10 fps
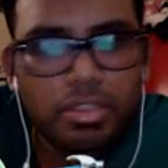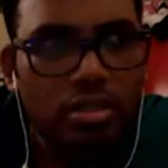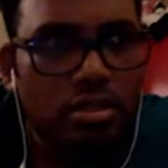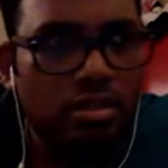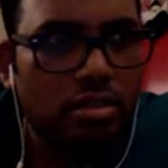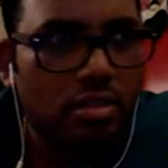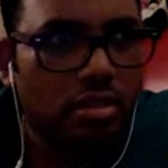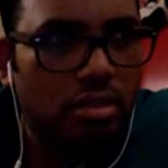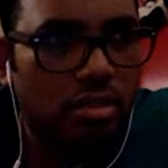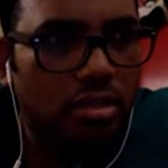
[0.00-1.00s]
here.
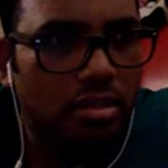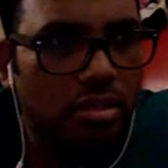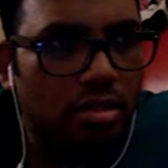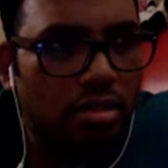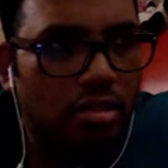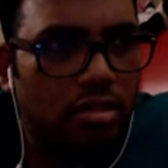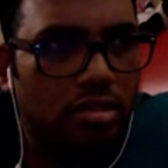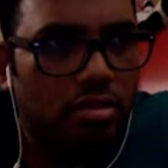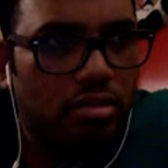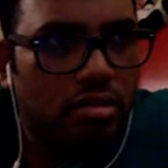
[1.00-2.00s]

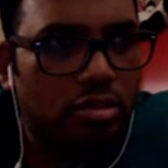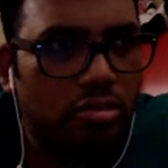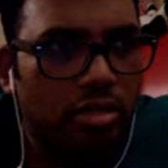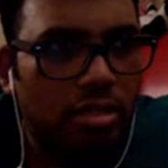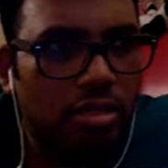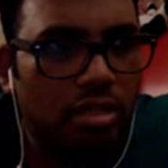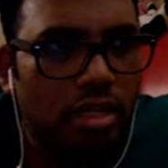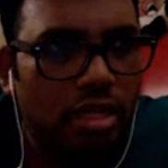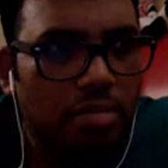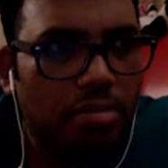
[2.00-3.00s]
So it should be under
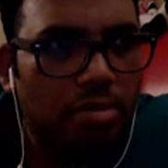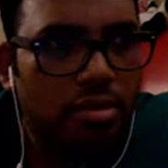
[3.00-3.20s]
app,